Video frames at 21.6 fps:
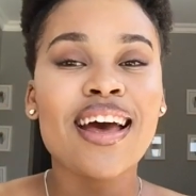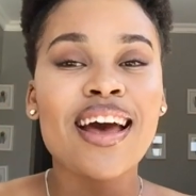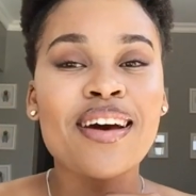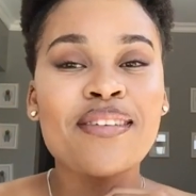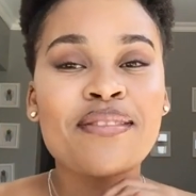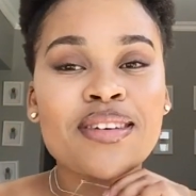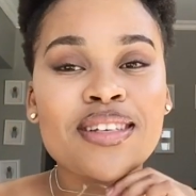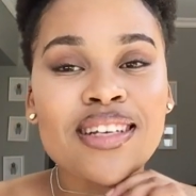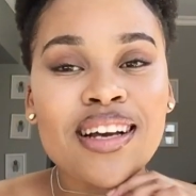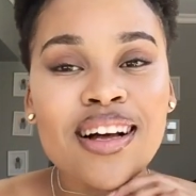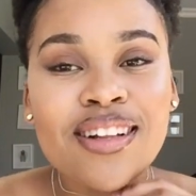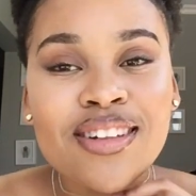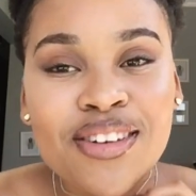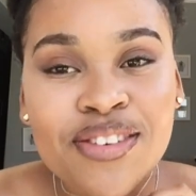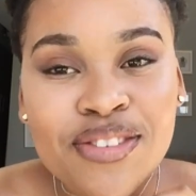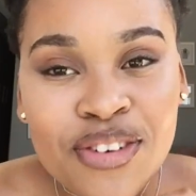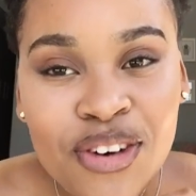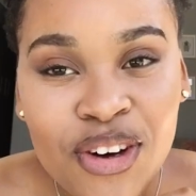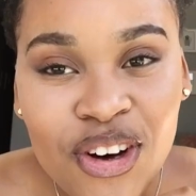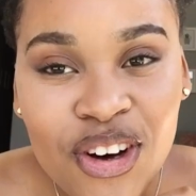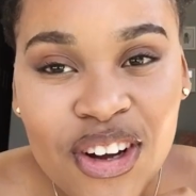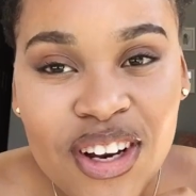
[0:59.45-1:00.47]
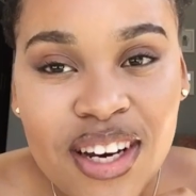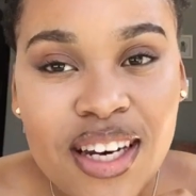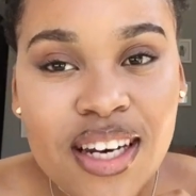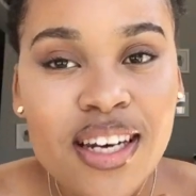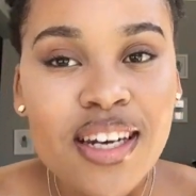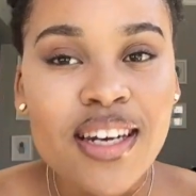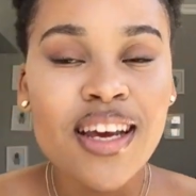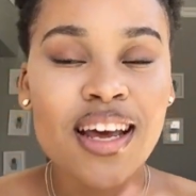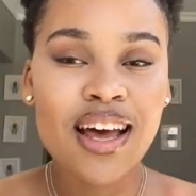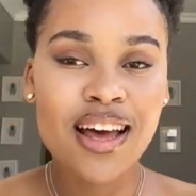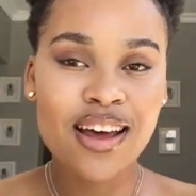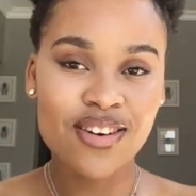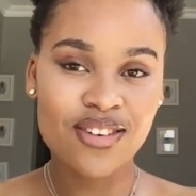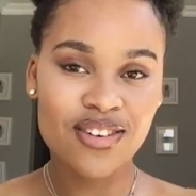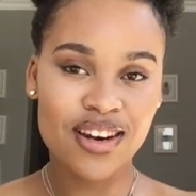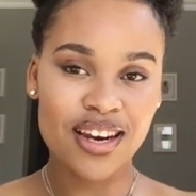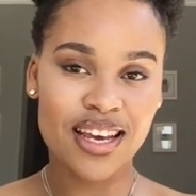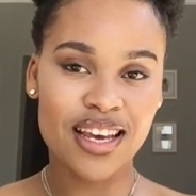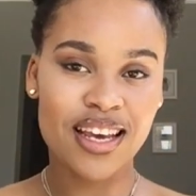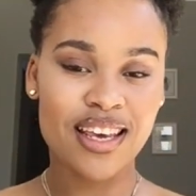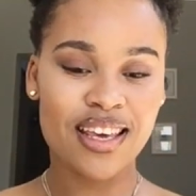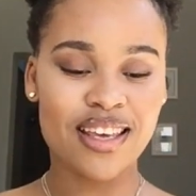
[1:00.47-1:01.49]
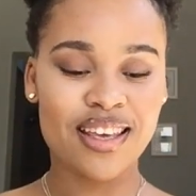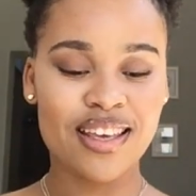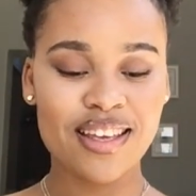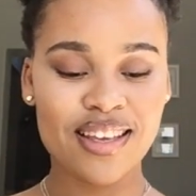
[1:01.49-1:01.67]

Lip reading: I'm a child of God. I don't lie.